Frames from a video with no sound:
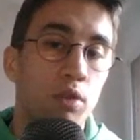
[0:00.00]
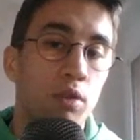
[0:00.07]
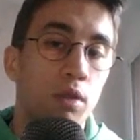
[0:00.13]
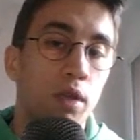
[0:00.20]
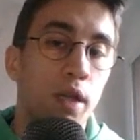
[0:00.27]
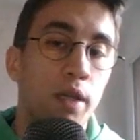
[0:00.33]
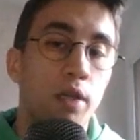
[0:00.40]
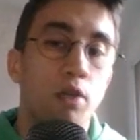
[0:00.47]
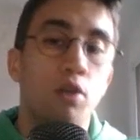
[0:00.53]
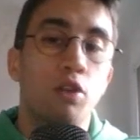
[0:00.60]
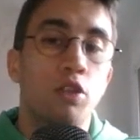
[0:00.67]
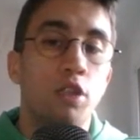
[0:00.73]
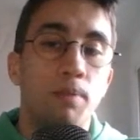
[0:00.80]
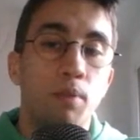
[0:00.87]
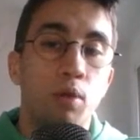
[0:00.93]
and you
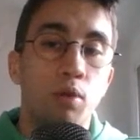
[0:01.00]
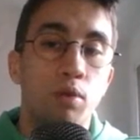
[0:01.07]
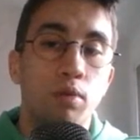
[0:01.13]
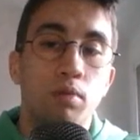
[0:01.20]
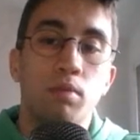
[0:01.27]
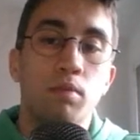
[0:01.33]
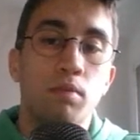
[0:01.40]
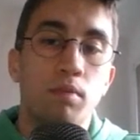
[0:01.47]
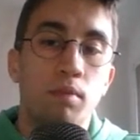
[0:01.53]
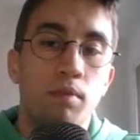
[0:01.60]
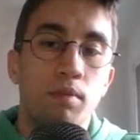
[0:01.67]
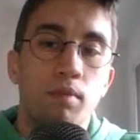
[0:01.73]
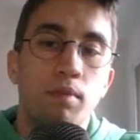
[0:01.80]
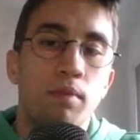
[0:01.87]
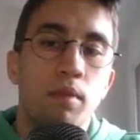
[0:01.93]
lost the pawn,
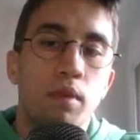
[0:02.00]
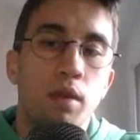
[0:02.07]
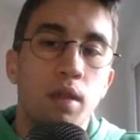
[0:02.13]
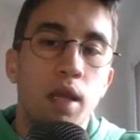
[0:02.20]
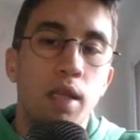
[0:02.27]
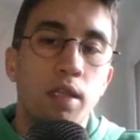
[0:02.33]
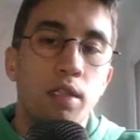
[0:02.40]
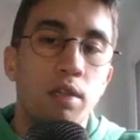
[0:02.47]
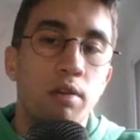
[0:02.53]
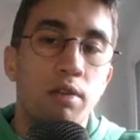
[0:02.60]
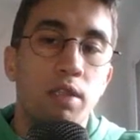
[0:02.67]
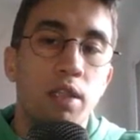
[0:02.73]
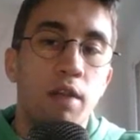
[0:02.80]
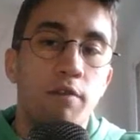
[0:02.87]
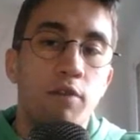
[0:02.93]
and there
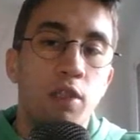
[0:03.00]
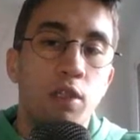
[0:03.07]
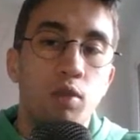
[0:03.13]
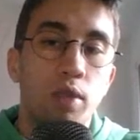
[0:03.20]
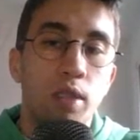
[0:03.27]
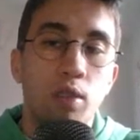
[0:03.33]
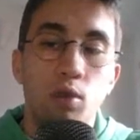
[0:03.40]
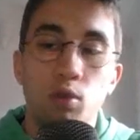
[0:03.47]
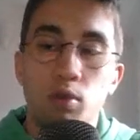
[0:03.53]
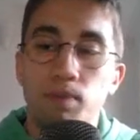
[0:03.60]
is nothing you can do.